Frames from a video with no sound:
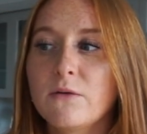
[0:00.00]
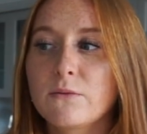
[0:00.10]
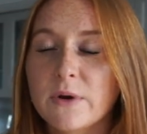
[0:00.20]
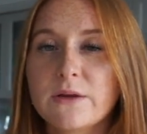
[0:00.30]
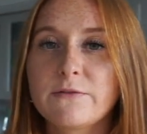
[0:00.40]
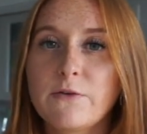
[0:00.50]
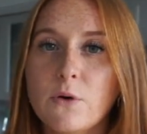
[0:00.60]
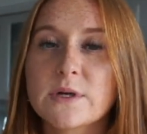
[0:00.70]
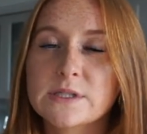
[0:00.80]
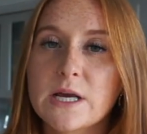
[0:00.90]
really
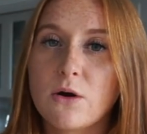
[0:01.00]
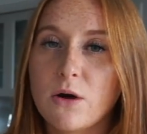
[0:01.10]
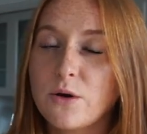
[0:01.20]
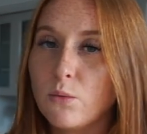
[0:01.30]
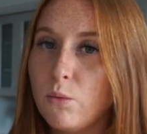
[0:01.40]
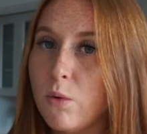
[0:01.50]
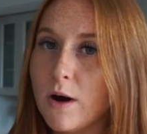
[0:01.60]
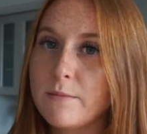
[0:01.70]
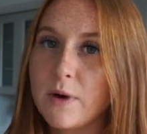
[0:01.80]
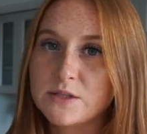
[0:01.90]
focusing on
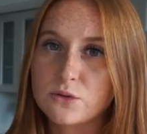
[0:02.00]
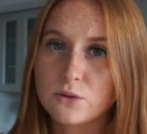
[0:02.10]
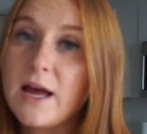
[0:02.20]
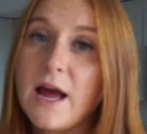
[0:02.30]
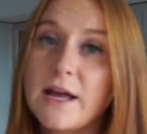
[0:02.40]
one muscle group.